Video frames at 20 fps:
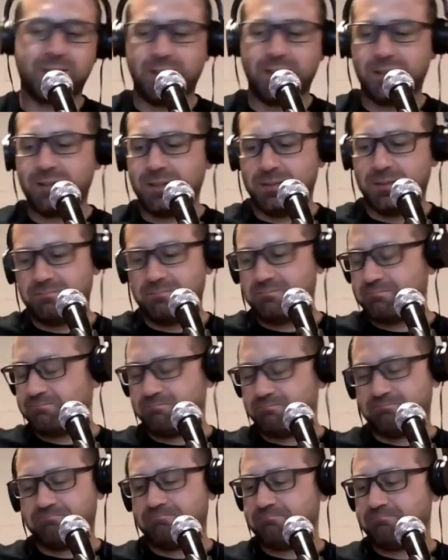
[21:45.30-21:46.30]
always
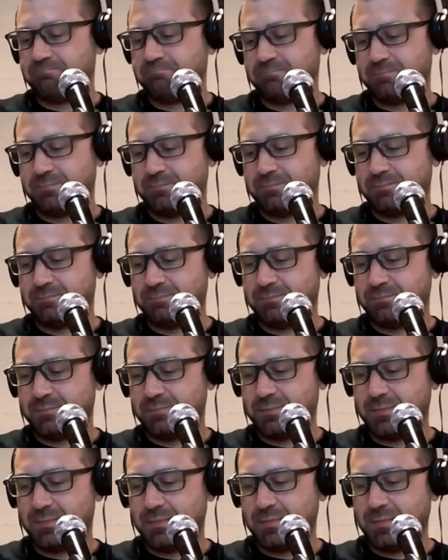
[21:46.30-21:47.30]
the thing that
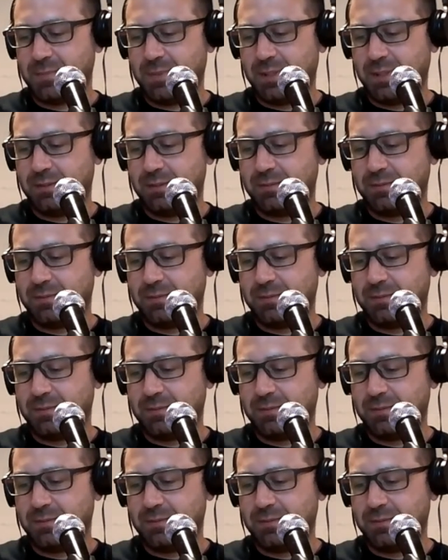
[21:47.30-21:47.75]
is awful